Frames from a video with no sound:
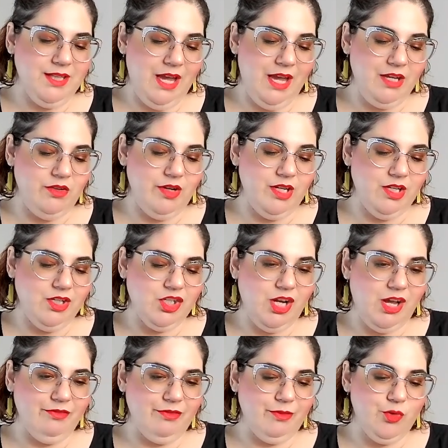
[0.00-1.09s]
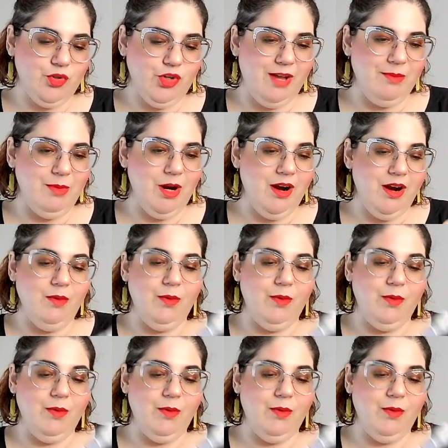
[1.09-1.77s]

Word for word: hydrating shot from Dry Bar.